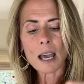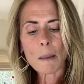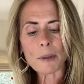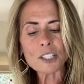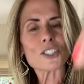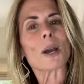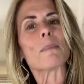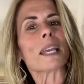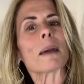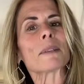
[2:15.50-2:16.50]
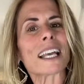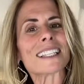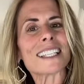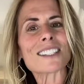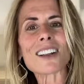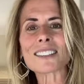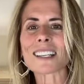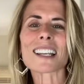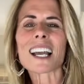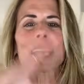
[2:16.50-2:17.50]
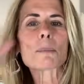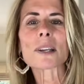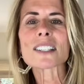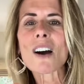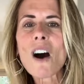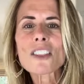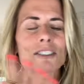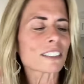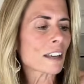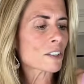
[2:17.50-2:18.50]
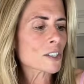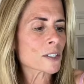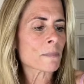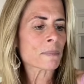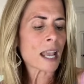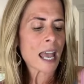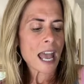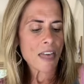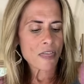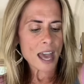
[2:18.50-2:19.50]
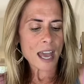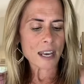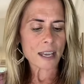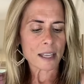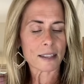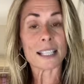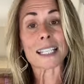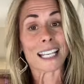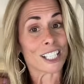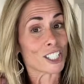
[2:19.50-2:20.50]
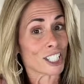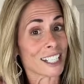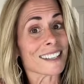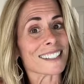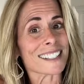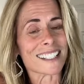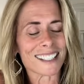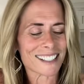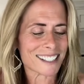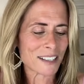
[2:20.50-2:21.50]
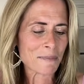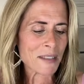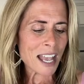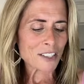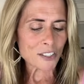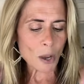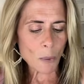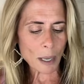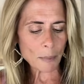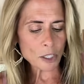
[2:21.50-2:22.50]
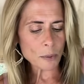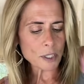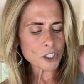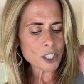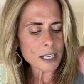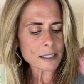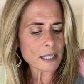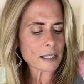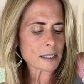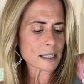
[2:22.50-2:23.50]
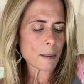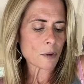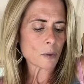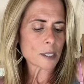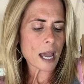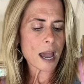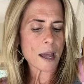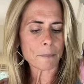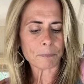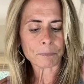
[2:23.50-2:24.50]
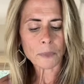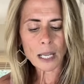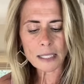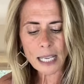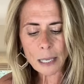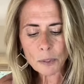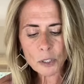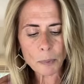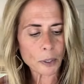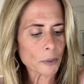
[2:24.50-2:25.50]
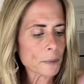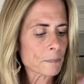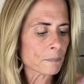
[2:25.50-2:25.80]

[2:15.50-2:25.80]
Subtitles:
A pinch of pink Himalayan sea salt, kind of brings out all the flavors. And then the chia seeds. So what I'm gonna do with the chia seeds is, I'm going to add a tablespoon